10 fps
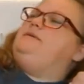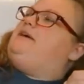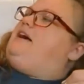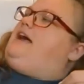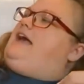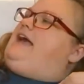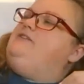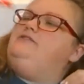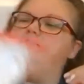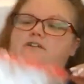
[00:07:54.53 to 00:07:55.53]
about
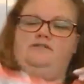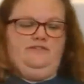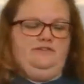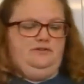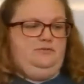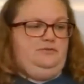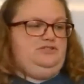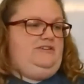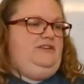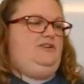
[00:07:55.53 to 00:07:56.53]
half filled with
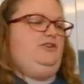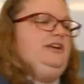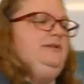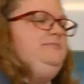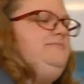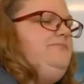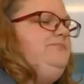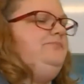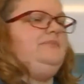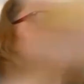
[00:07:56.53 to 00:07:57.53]
shaving cream.
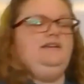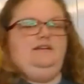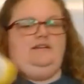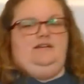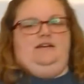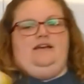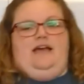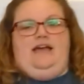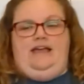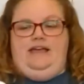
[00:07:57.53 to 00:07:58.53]

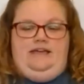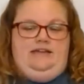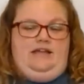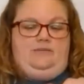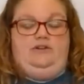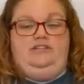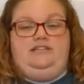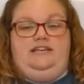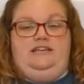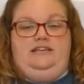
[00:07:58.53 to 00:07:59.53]
And I'm going to
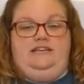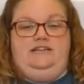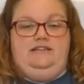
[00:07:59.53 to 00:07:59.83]
take